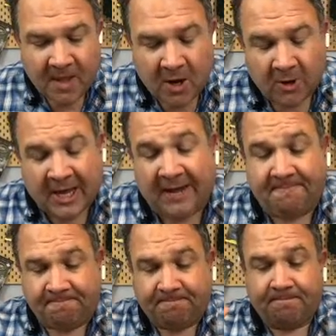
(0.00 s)
Okay.
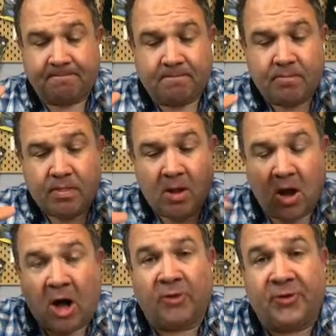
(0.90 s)

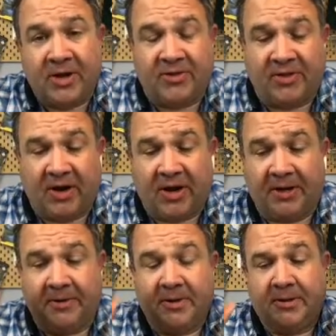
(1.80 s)
Alternate steering.
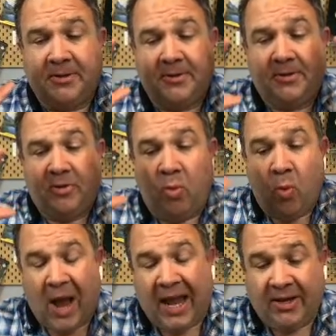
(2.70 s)

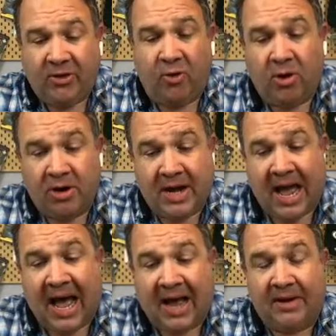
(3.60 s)
When you're
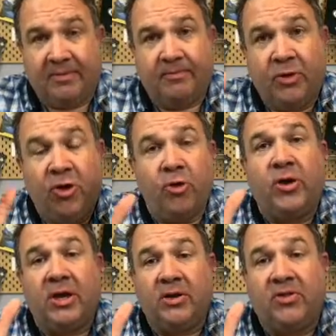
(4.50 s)
not, you
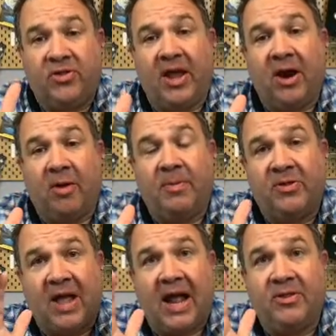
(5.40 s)
can steer
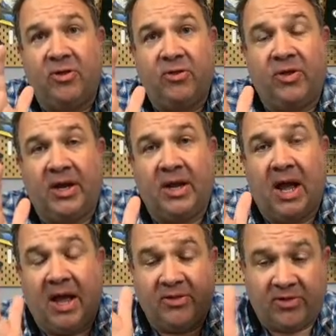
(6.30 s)
besides using
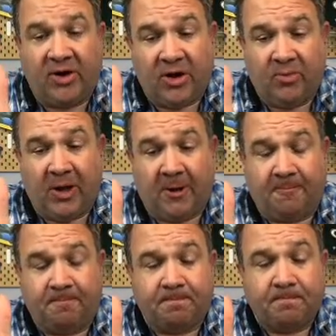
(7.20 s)
a steering wheel.
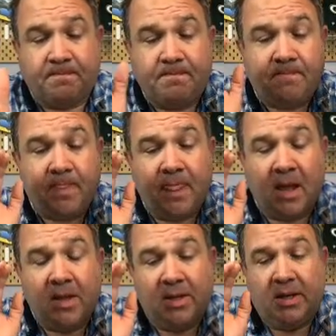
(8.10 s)

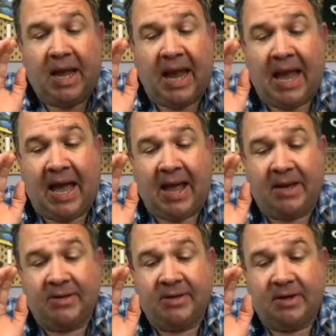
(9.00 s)

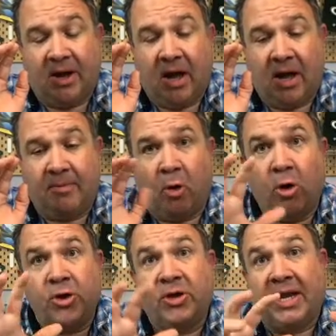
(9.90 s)
And, or
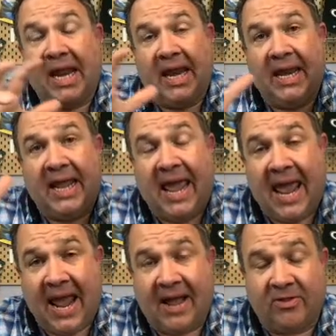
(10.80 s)
you can
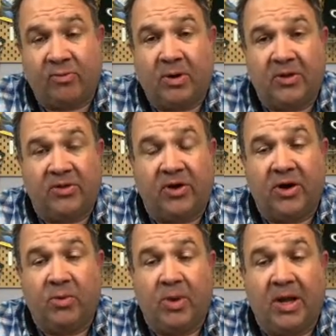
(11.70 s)
enhance what a
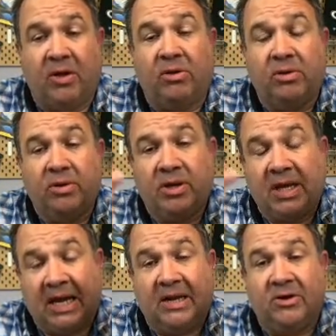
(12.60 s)
steering wheel
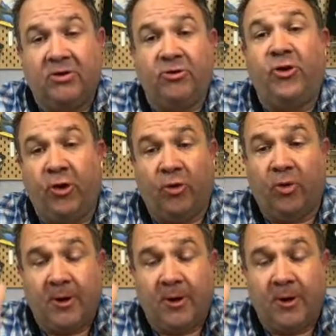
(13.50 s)
can do